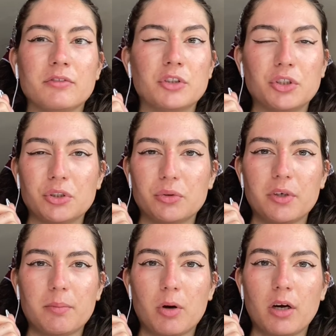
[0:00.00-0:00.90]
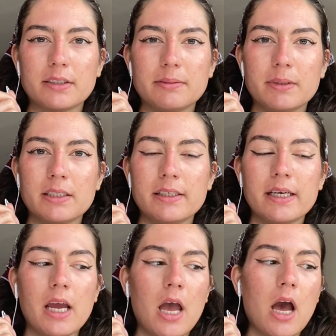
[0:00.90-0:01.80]
June
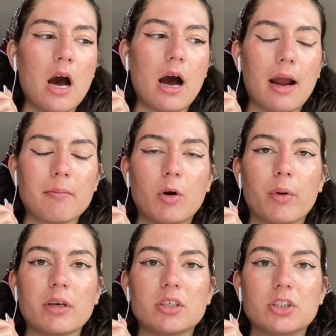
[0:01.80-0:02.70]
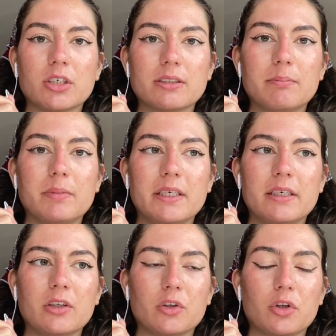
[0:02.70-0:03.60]
approximately, I'm going to just
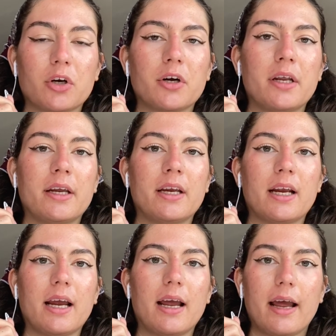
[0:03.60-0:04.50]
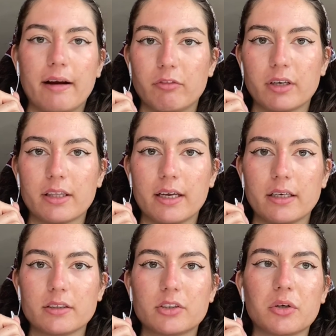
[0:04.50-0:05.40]
be learning
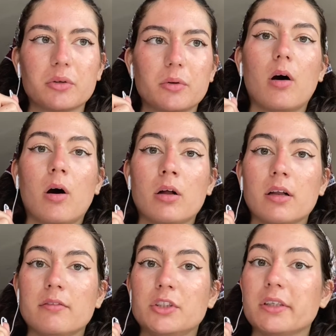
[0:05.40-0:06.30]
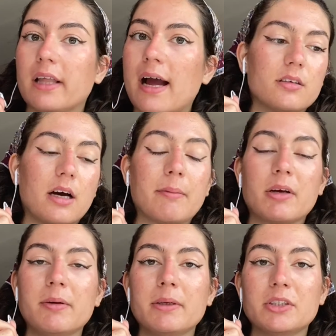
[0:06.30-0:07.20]
everything. So all of July, I'm
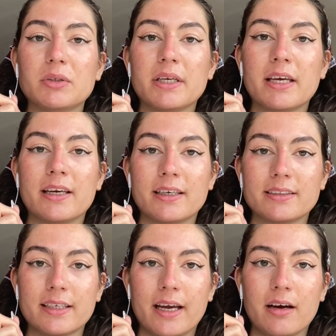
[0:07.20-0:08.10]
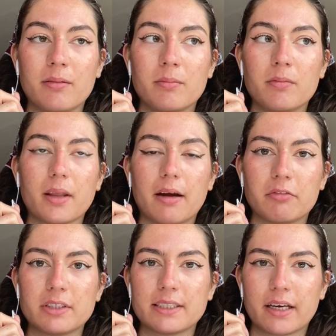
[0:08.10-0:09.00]
going to be doing an exam
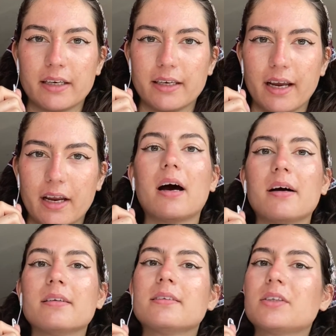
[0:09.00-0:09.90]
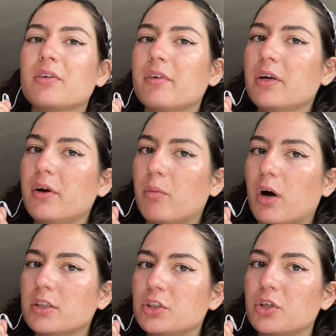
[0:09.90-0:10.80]
every second day. So the video I
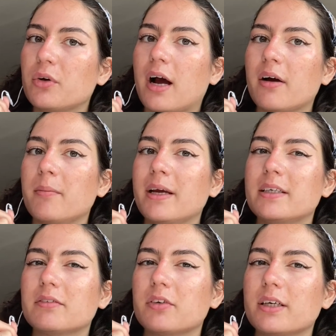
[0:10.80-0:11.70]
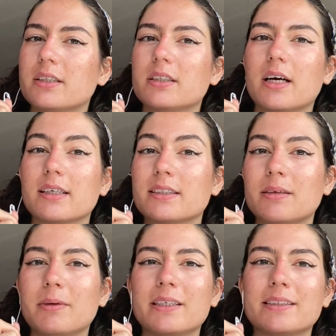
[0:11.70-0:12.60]
watched showed how to make different
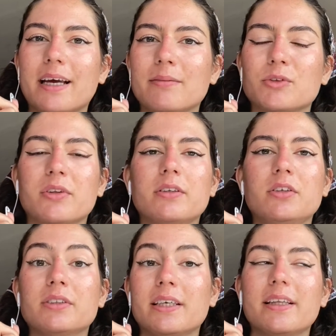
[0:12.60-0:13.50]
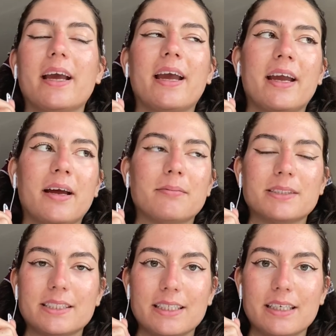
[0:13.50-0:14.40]
custom exams with using the
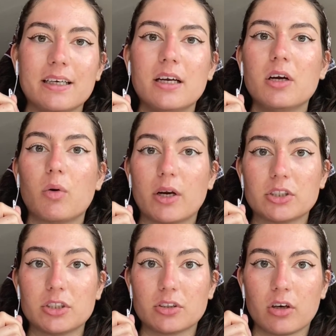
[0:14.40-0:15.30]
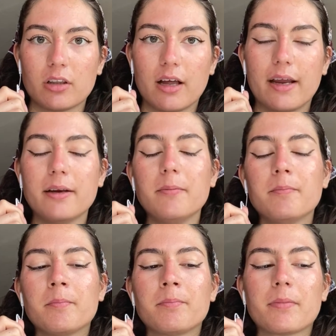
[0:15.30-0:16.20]
AAMC questions online.
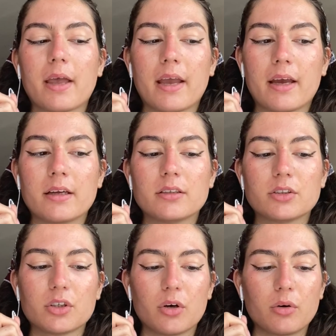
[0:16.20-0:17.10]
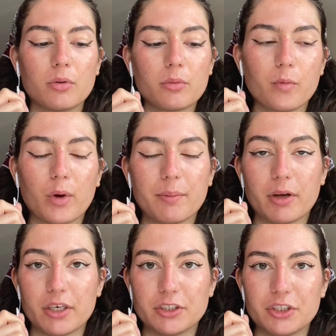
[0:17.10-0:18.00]
And so what I'm
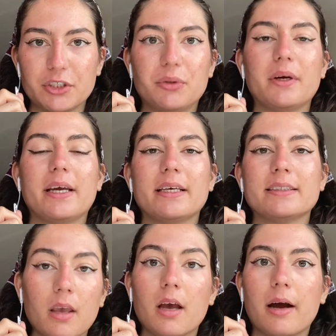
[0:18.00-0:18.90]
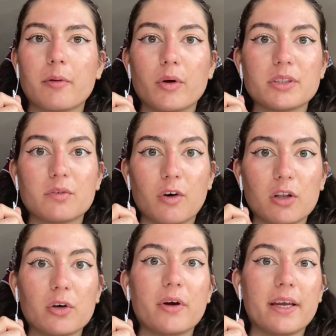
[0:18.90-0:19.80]
going to do is I'm going to
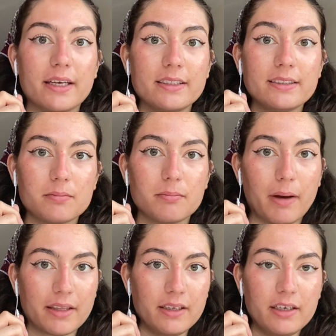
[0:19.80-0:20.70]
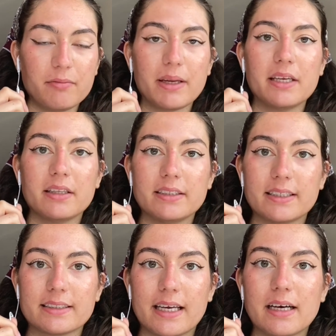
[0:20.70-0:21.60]
follow his method of making these
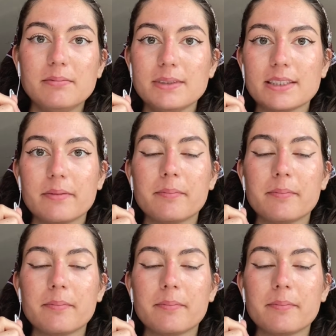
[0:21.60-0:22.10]
exams.